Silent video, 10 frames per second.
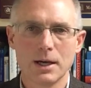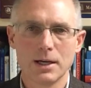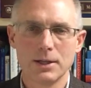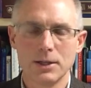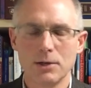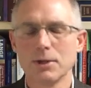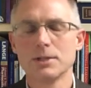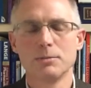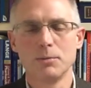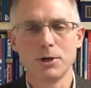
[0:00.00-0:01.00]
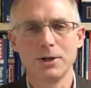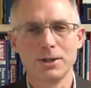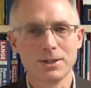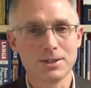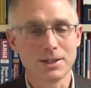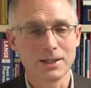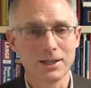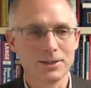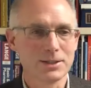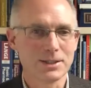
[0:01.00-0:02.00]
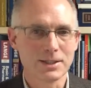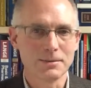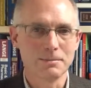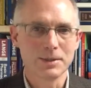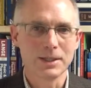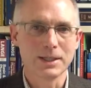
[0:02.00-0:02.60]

In the US, some people call it a sick care system,